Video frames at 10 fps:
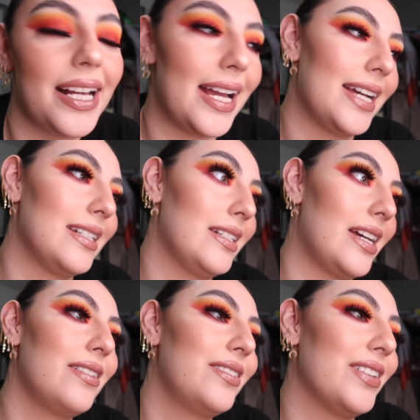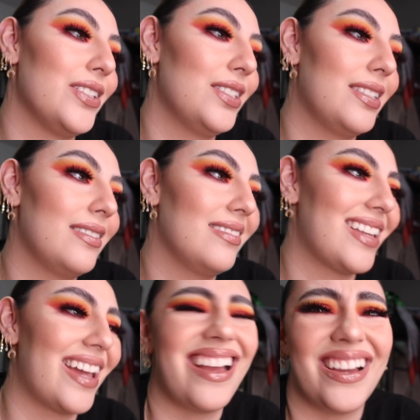and I don't know, I just,
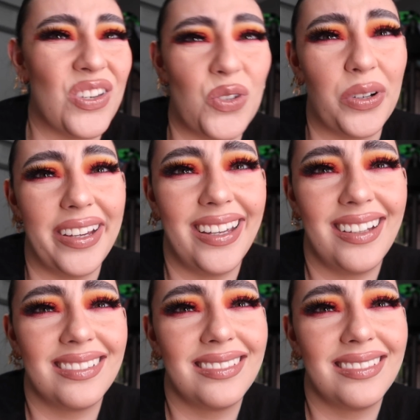I enjoy it.